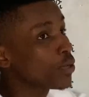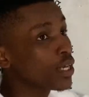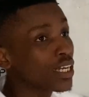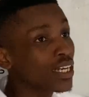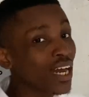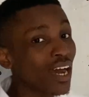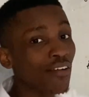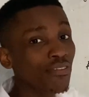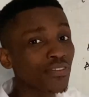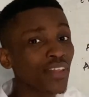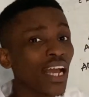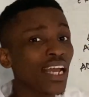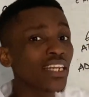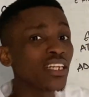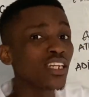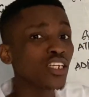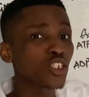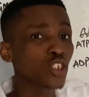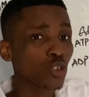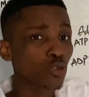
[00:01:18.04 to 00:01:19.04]
when after a
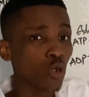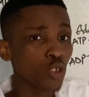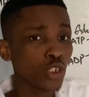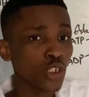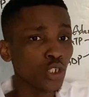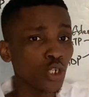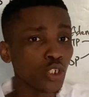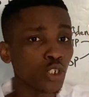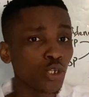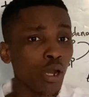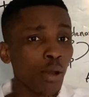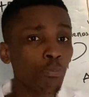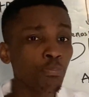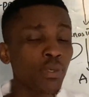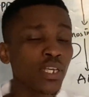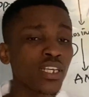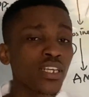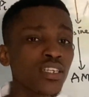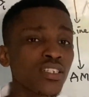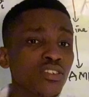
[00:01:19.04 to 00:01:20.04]
destruction, you are
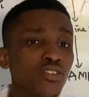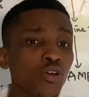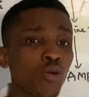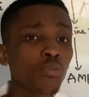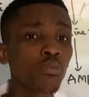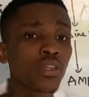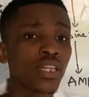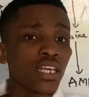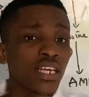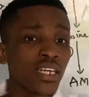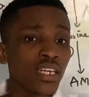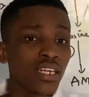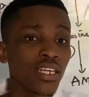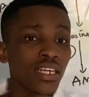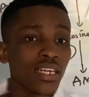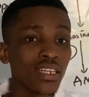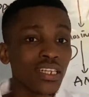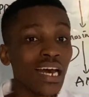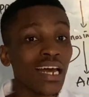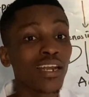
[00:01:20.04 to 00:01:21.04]
picking something
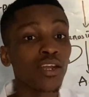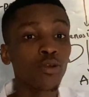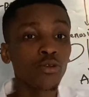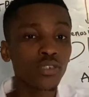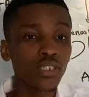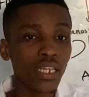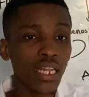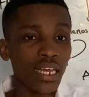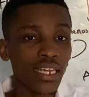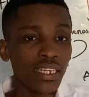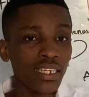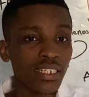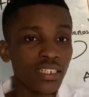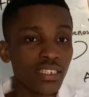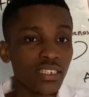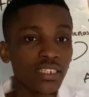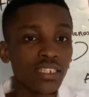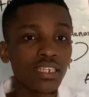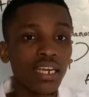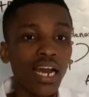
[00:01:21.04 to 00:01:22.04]
that looks like it
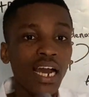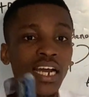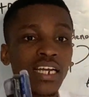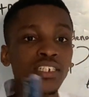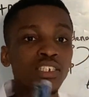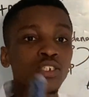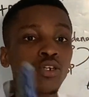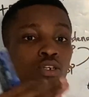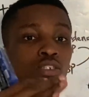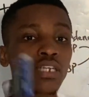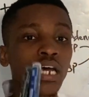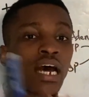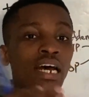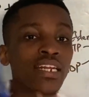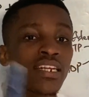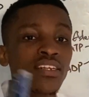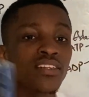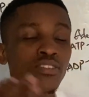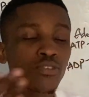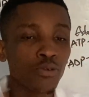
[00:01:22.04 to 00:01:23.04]
and just
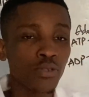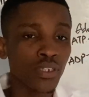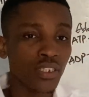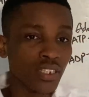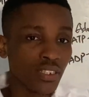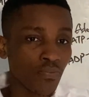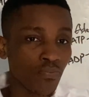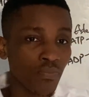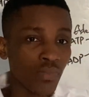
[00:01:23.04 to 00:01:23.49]
adding to it.